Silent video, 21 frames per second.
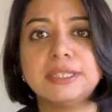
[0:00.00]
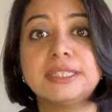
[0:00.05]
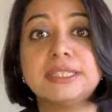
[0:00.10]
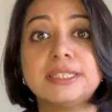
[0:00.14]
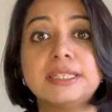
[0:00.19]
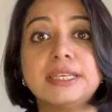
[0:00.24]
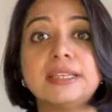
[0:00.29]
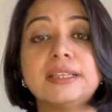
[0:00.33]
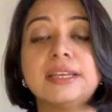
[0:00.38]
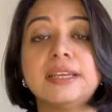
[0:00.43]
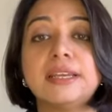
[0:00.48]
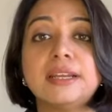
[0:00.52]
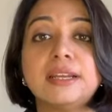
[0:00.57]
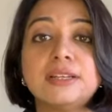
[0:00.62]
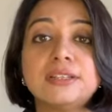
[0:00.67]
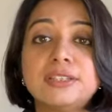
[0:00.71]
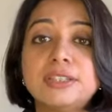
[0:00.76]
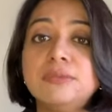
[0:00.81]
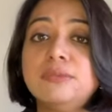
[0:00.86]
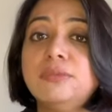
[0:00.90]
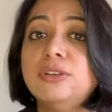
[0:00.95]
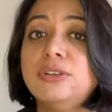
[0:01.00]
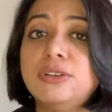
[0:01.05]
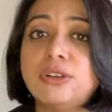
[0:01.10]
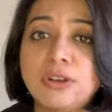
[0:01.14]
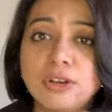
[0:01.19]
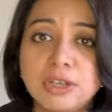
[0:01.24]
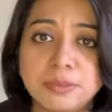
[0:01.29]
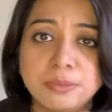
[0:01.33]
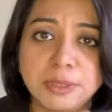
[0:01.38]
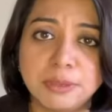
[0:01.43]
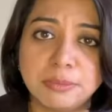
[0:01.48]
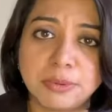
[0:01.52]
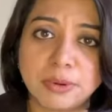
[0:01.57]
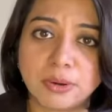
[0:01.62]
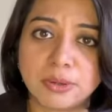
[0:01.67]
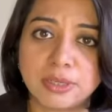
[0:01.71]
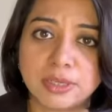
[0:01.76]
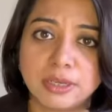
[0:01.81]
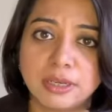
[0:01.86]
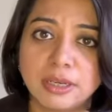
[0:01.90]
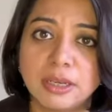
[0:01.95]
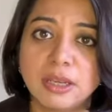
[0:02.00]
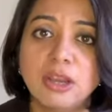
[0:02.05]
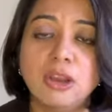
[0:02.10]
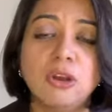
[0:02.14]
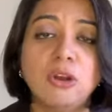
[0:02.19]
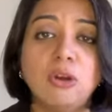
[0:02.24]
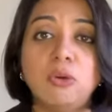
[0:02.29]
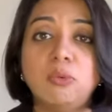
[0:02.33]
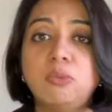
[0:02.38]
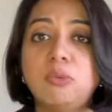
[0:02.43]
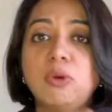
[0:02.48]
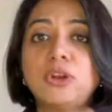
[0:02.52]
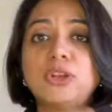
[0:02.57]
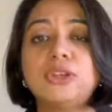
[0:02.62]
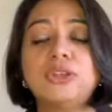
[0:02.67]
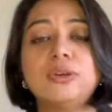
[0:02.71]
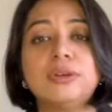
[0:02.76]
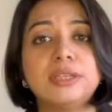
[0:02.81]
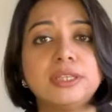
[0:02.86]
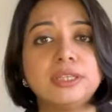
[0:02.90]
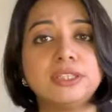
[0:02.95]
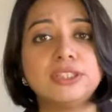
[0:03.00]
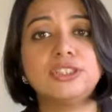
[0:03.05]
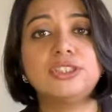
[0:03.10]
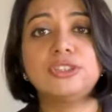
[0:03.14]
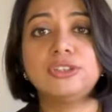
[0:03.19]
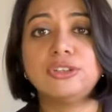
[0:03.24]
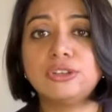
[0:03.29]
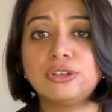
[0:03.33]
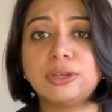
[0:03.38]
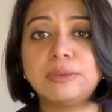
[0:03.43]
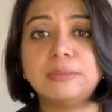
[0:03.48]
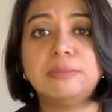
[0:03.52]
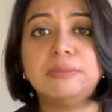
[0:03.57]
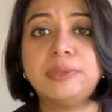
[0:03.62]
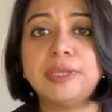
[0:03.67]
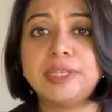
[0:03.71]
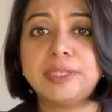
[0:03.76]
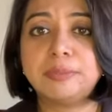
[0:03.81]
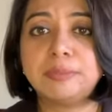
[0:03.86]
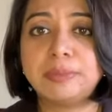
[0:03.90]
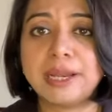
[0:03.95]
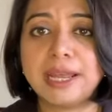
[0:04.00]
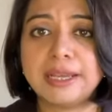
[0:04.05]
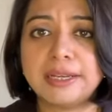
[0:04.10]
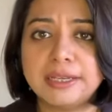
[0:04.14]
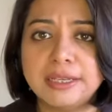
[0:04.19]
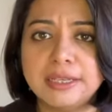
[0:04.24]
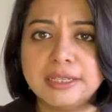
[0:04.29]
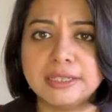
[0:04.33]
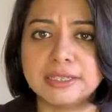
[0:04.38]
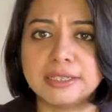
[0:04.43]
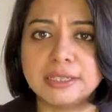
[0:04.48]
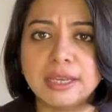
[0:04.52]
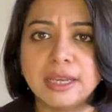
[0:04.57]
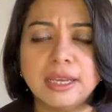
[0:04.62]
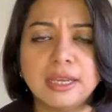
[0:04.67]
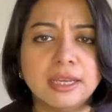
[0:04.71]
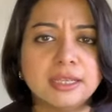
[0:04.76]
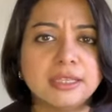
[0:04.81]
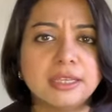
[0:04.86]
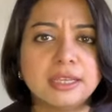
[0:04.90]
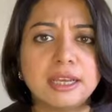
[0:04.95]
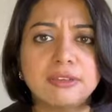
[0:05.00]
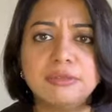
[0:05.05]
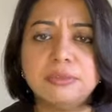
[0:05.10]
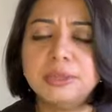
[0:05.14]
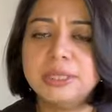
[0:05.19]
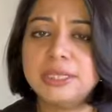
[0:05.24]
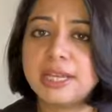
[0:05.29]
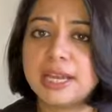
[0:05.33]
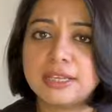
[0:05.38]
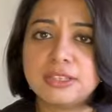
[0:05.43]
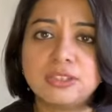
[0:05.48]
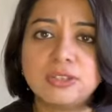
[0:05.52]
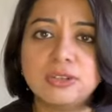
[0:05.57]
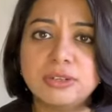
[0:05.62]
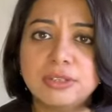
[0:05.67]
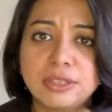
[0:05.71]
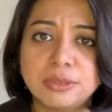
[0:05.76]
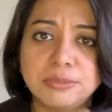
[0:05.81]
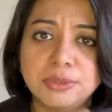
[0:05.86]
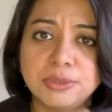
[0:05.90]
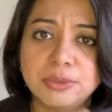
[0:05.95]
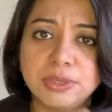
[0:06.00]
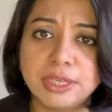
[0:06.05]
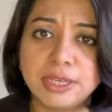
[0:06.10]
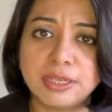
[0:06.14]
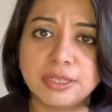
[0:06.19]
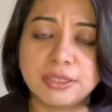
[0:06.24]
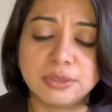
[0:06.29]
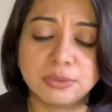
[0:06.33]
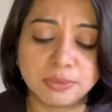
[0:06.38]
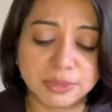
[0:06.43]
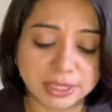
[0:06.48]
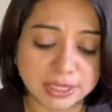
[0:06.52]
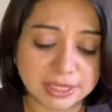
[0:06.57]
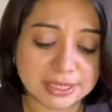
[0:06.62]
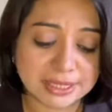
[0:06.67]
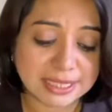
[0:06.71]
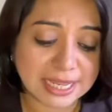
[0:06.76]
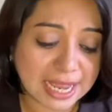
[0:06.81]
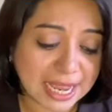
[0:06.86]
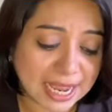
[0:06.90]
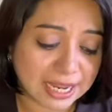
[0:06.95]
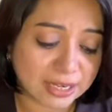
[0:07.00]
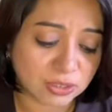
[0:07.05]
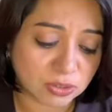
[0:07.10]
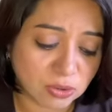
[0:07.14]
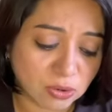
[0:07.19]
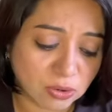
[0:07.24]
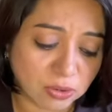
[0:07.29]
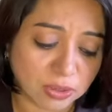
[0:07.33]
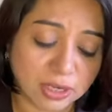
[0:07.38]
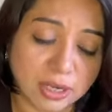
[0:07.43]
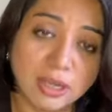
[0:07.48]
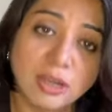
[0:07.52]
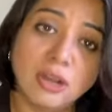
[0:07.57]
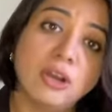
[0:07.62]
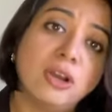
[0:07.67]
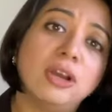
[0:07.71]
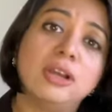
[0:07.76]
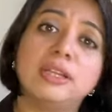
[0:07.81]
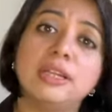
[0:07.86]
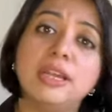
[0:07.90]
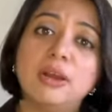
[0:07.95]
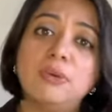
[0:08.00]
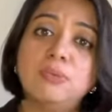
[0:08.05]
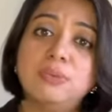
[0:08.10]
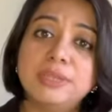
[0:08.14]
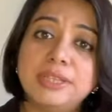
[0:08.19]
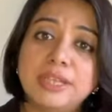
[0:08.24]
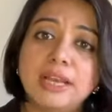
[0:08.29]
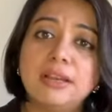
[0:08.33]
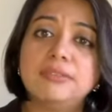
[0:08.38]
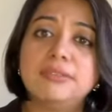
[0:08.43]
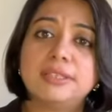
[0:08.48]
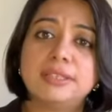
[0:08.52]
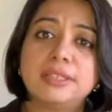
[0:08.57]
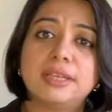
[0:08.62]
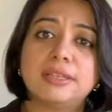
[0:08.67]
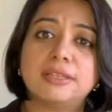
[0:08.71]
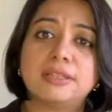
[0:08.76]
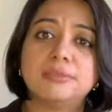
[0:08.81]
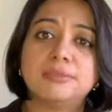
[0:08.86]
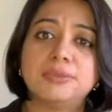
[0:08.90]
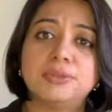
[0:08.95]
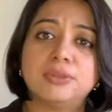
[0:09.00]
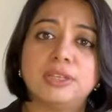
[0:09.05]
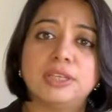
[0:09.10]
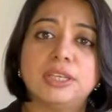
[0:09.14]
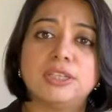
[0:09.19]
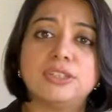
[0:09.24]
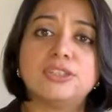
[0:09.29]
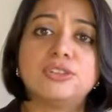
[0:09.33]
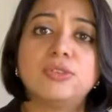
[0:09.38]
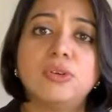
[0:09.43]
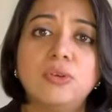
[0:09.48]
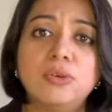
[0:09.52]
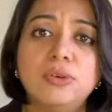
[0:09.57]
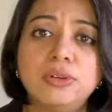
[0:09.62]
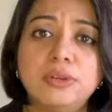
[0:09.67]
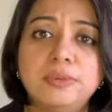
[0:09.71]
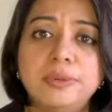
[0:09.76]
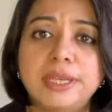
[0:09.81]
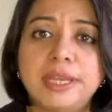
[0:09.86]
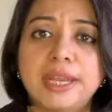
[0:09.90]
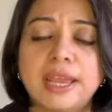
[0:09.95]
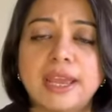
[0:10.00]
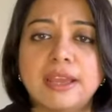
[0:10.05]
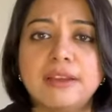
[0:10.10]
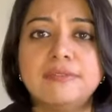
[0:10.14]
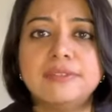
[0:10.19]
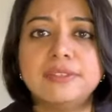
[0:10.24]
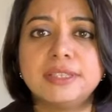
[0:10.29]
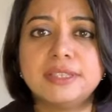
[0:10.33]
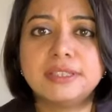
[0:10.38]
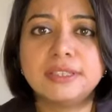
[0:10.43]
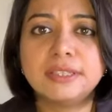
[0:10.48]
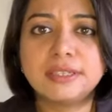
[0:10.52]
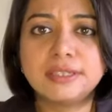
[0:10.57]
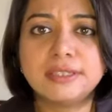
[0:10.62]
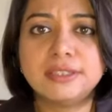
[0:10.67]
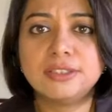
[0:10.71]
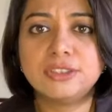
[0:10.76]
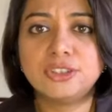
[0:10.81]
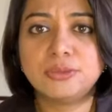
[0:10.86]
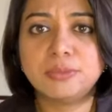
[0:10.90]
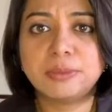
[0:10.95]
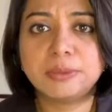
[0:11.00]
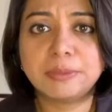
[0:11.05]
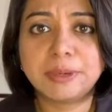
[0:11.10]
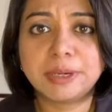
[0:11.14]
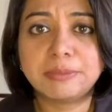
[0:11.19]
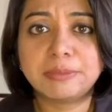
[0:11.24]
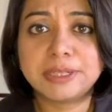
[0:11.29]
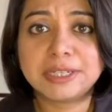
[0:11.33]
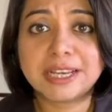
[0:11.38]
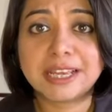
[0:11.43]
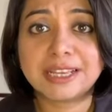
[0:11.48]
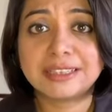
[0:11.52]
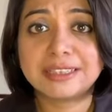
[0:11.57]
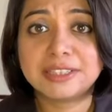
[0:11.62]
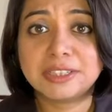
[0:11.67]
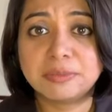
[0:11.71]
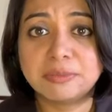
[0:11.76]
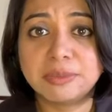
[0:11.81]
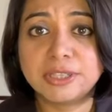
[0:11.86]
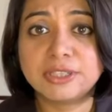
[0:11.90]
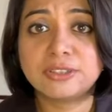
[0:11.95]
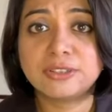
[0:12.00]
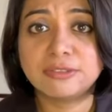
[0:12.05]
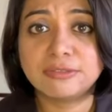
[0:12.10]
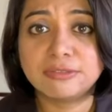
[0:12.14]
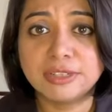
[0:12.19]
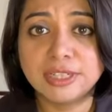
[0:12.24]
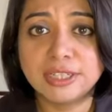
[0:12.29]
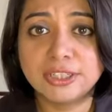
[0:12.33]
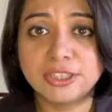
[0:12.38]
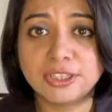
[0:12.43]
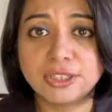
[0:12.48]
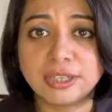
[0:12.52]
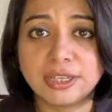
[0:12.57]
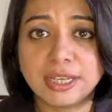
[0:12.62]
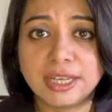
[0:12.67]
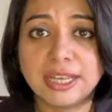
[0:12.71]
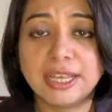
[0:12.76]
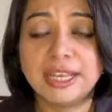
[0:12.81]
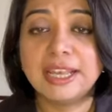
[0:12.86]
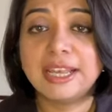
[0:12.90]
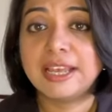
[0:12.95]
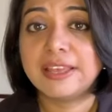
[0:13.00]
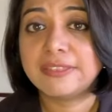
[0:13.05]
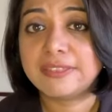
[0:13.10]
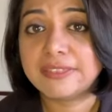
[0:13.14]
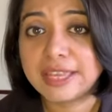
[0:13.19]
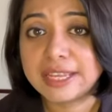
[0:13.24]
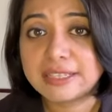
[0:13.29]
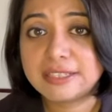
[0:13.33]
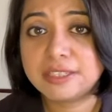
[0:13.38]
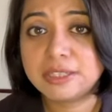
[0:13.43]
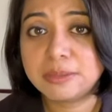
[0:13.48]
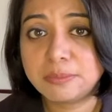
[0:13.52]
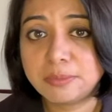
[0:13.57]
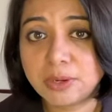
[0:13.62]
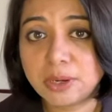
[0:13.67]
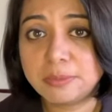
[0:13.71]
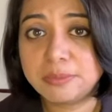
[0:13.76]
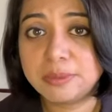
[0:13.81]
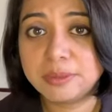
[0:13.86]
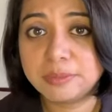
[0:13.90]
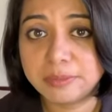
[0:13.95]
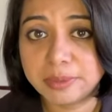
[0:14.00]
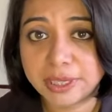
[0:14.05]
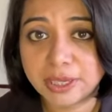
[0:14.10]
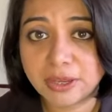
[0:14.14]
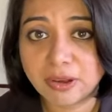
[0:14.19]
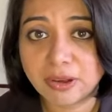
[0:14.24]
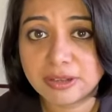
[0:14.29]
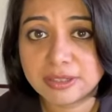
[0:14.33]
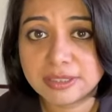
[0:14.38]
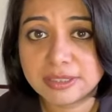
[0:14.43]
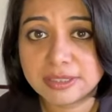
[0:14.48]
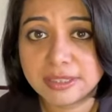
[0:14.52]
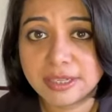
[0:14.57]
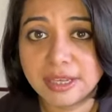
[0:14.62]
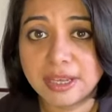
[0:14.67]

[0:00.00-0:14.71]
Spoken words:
saying the NRC will not be brought in, or what your complete plan is. The government has not communicated with us at all. Now, without that communication, all we have is a Citizenship Amendment Act that's based on religion. And that's a problem because